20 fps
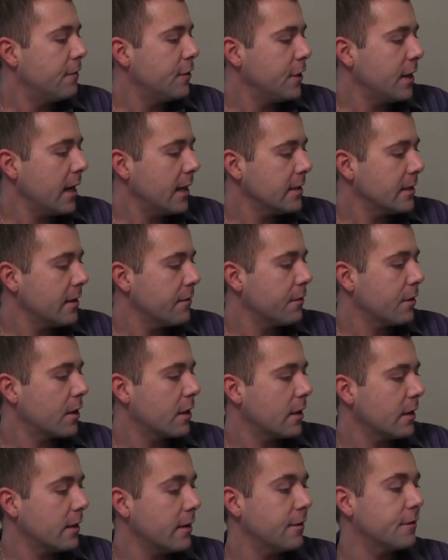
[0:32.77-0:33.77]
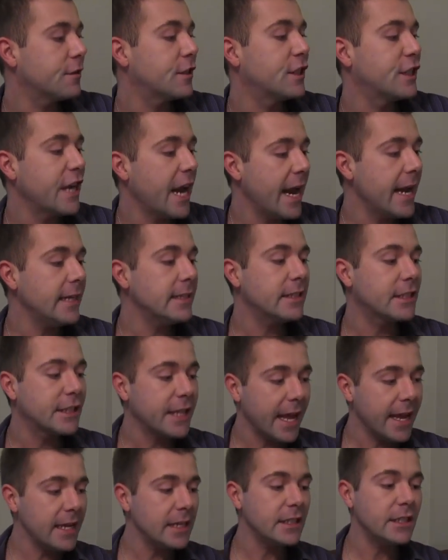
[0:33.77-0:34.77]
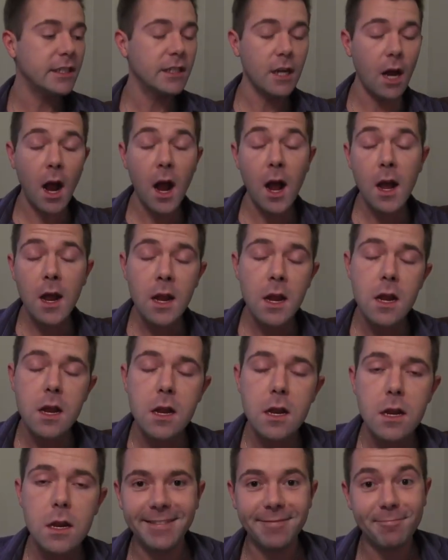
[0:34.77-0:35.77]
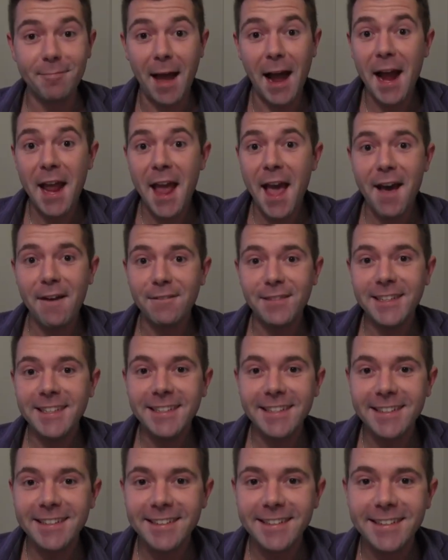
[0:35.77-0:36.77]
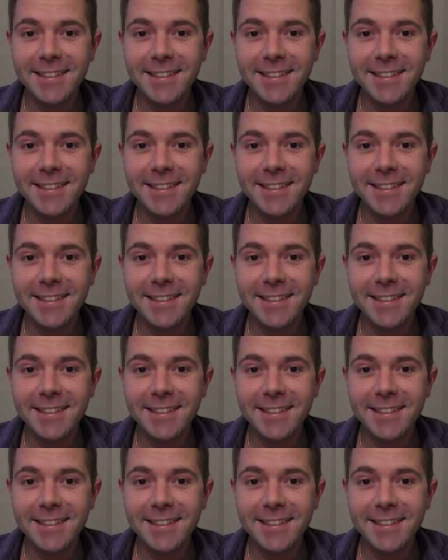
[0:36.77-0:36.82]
you guys ever heard of Shaye Saint John? I haven't.